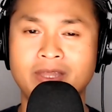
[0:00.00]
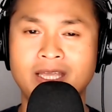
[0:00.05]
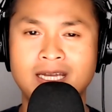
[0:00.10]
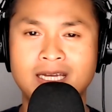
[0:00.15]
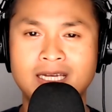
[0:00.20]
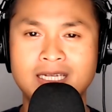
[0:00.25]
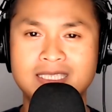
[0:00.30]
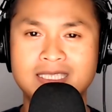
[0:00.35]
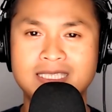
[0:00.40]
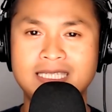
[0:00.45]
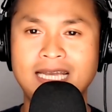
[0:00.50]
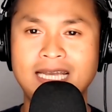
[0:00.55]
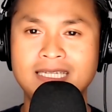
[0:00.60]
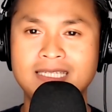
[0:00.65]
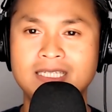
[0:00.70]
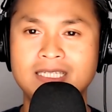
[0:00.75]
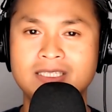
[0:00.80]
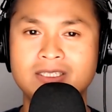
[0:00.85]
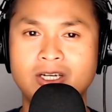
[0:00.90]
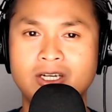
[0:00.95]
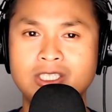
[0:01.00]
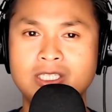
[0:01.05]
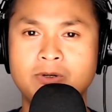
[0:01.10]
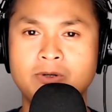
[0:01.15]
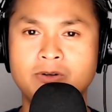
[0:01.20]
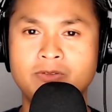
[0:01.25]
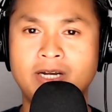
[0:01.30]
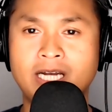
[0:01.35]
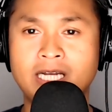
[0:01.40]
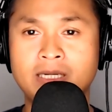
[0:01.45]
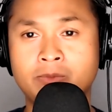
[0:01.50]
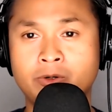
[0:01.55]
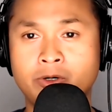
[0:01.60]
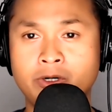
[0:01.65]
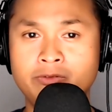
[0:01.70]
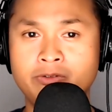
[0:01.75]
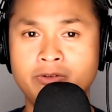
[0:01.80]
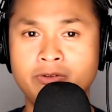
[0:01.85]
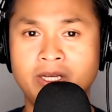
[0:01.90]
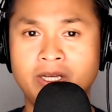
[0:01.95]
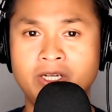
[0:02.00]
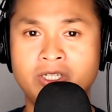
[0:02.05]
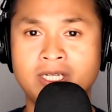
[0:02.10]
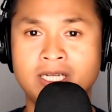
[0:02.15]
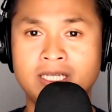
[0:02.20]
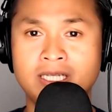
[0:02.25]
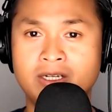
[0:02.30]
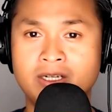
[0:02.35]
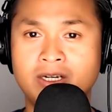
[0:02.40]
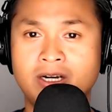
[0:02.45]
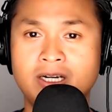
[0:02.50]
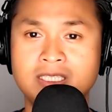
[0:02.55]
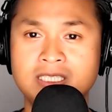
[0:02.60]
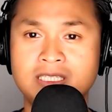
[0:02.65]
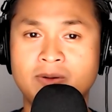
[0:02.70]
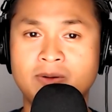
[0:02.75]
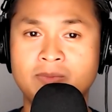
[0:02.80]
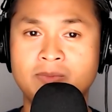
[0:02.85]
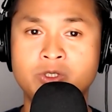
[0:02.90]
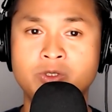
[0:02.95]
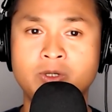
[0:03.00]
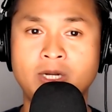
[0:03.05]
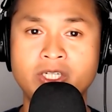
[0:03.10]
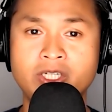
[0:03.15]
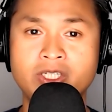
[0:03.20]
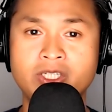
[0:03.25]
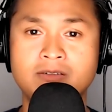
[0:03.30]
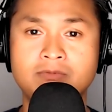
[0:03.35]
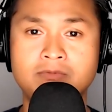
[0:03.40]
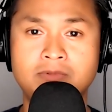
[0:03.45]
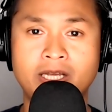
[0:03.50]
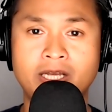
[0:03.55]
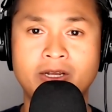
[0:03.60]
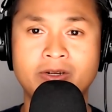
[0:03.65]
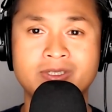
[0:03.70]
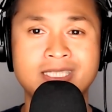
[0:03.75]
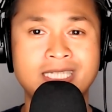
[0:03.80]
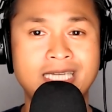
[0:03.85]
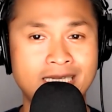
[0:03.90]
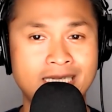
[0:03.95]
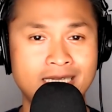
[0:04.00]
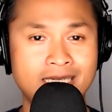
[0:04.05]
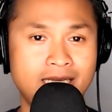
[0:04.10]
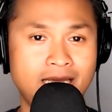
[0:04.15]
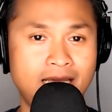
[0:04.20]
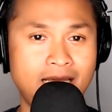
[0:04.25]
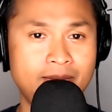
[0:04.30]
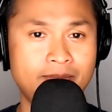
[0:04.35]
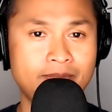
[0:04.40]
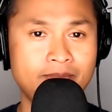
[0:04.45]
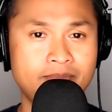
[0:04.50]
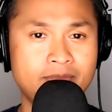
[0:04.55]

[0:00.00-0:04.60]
Standees also provide more information at the cost of abstraction of players in the game.